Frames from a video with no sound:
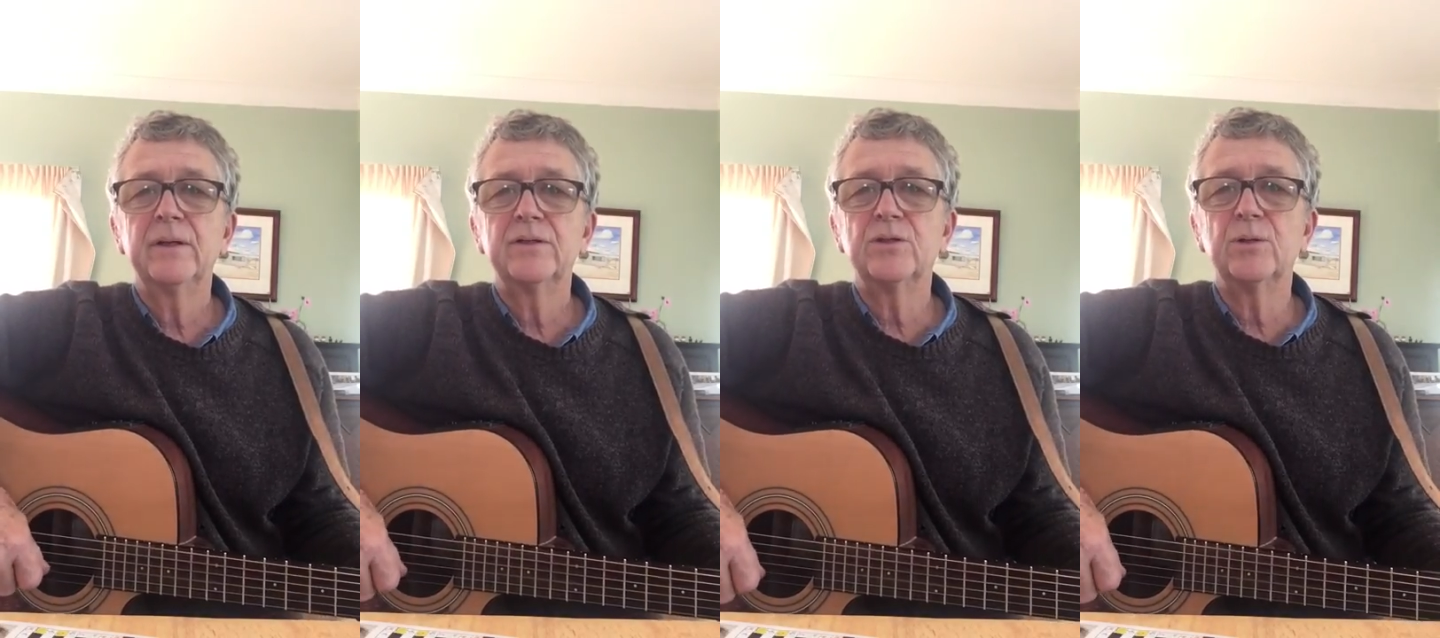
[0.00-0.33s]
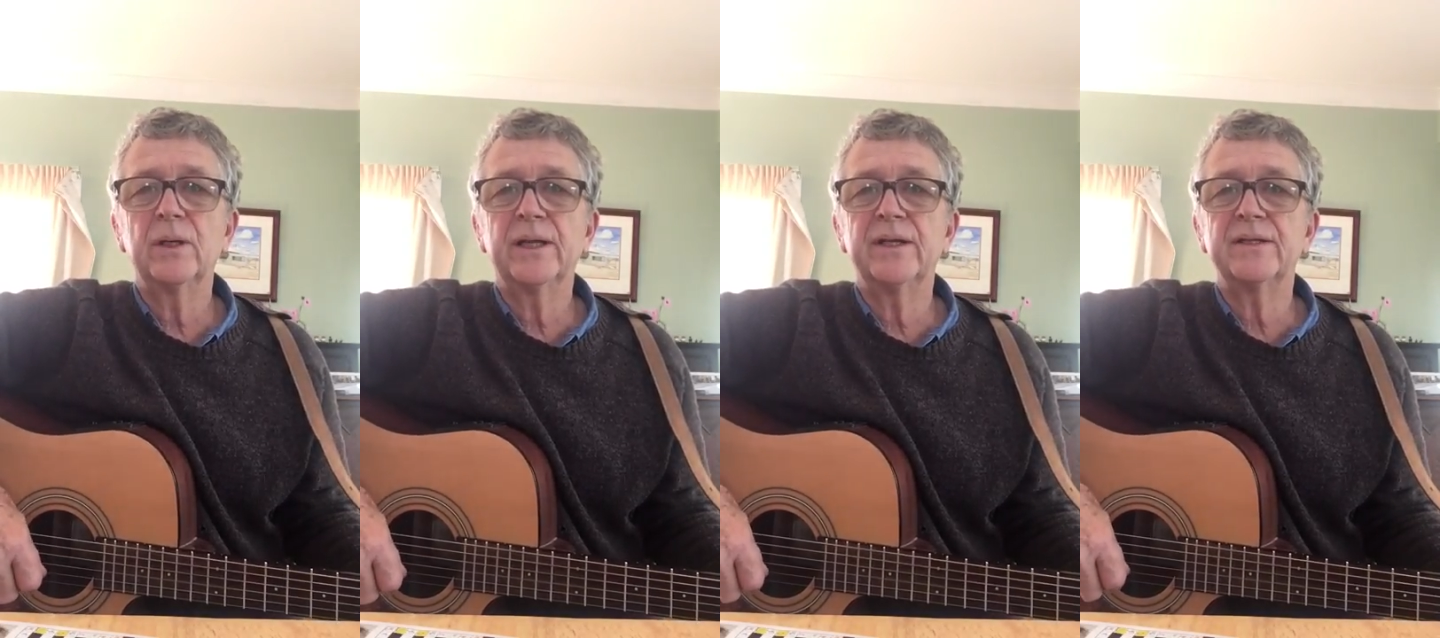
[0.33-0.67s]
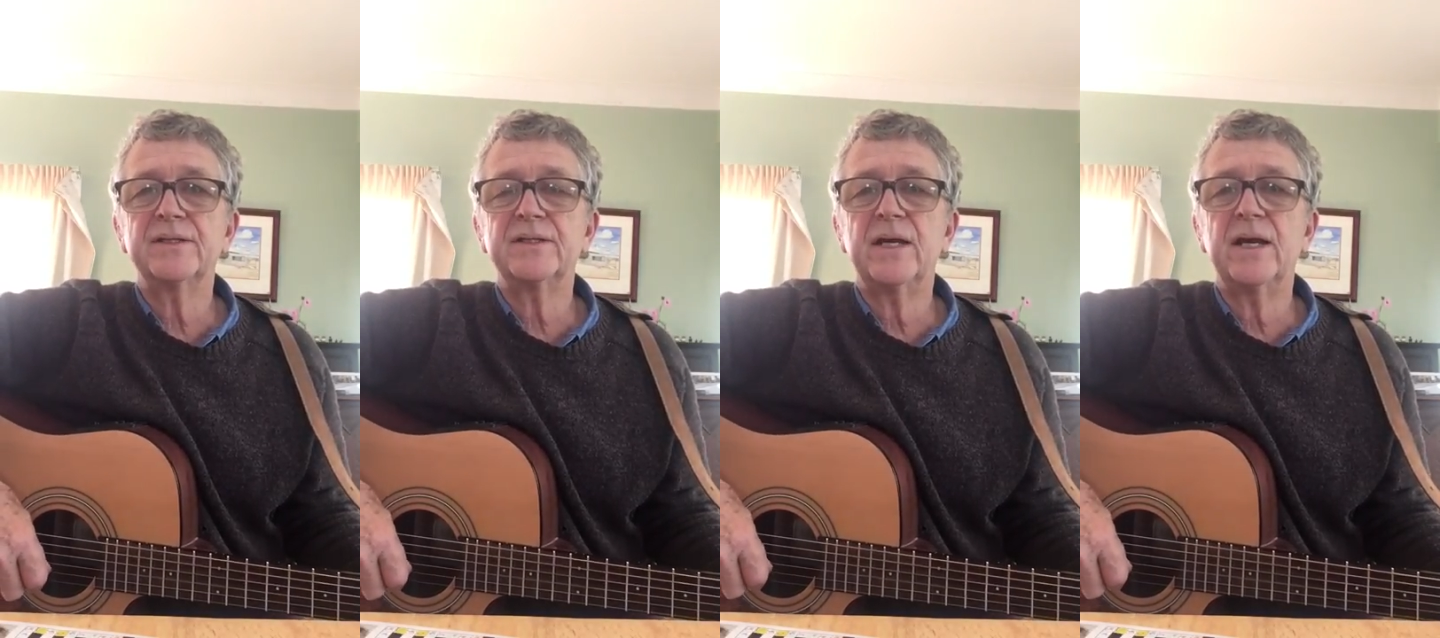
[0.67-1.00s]
Julian
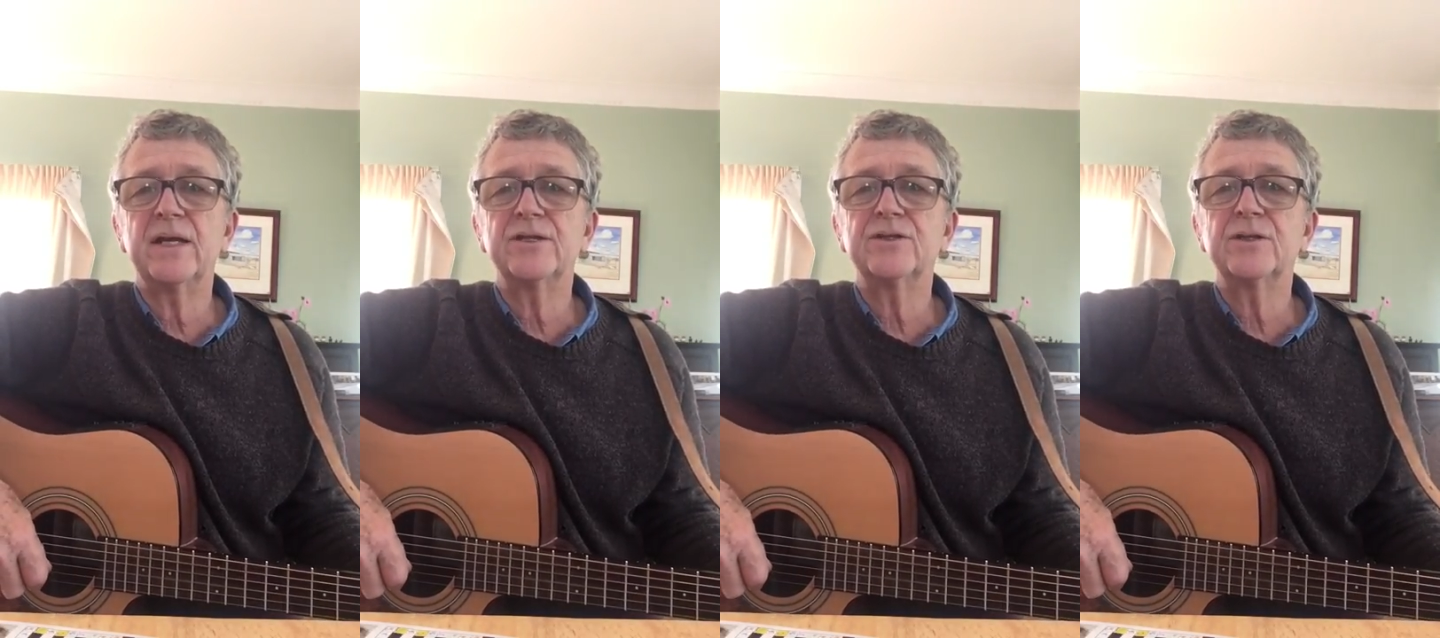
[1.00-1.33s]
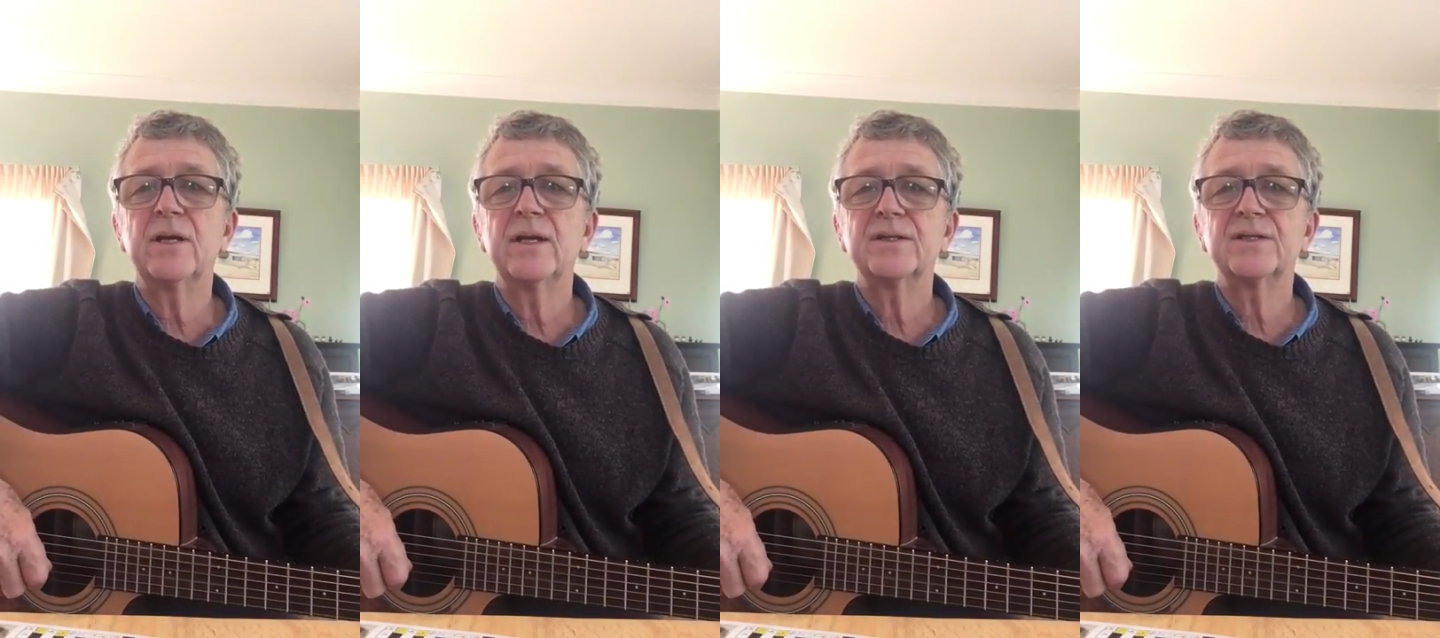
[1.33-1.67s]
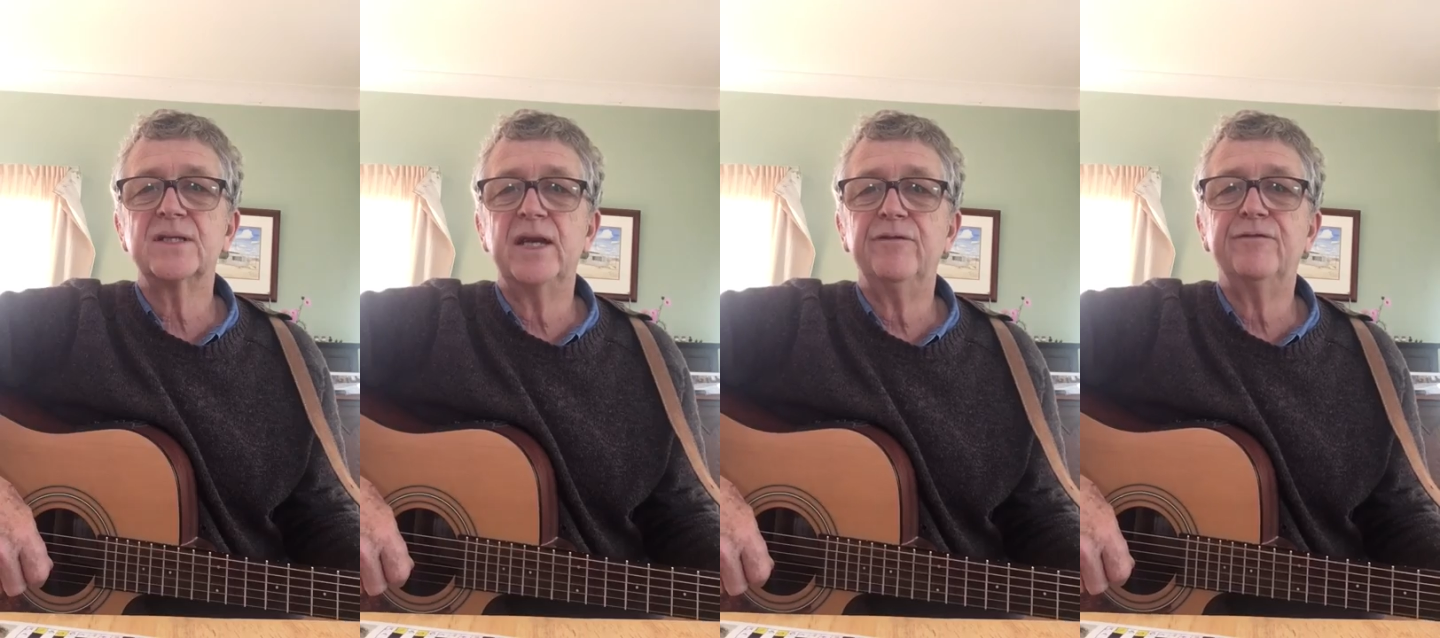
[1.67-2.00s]
Assange
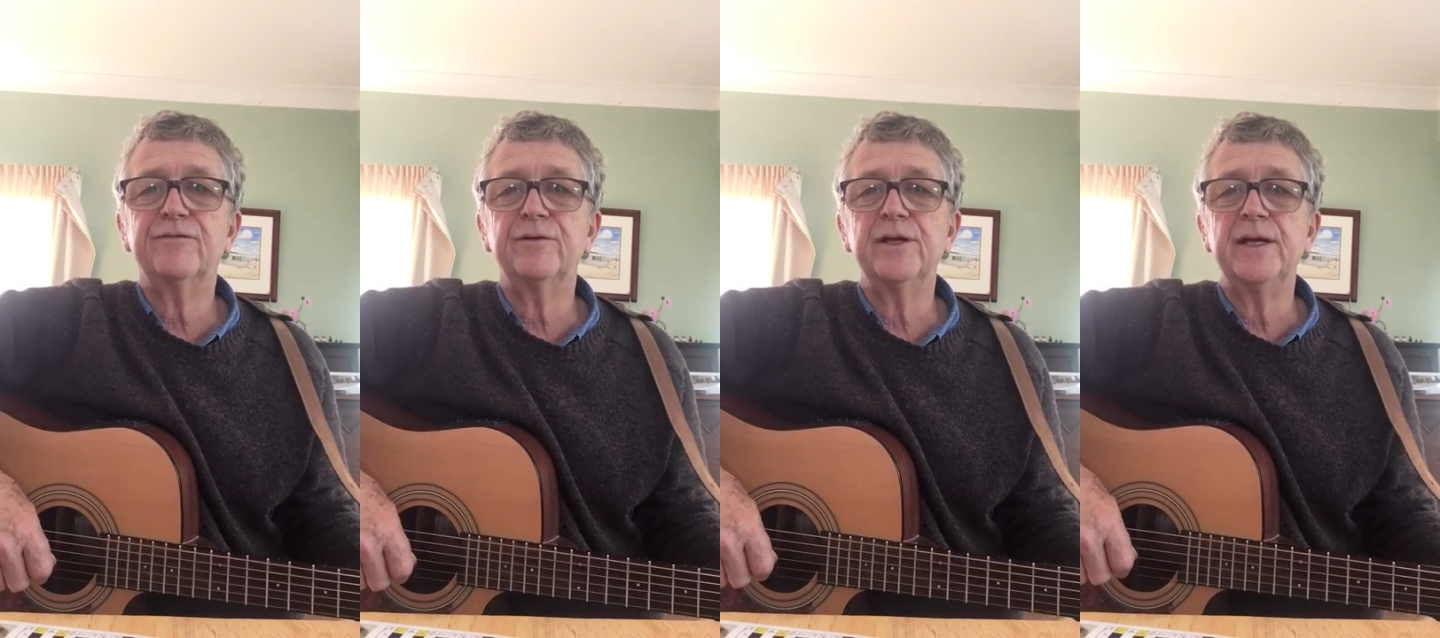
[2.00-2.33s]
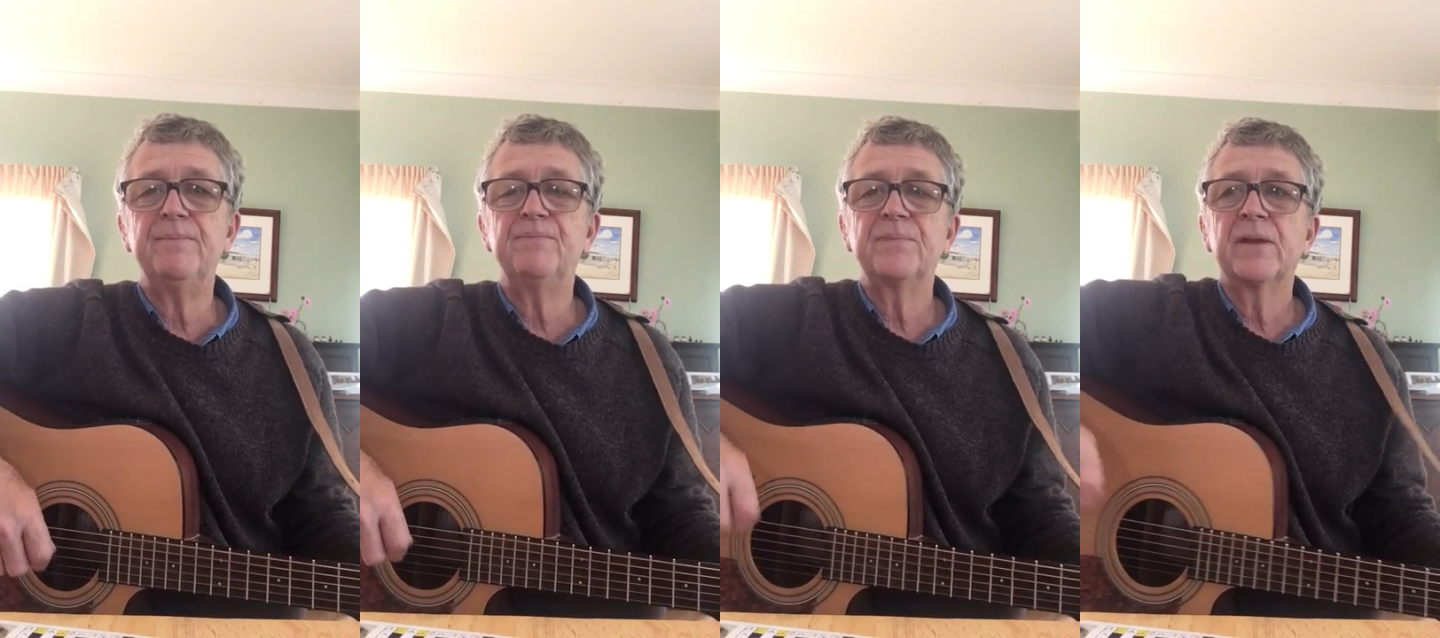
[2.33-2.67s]
set free?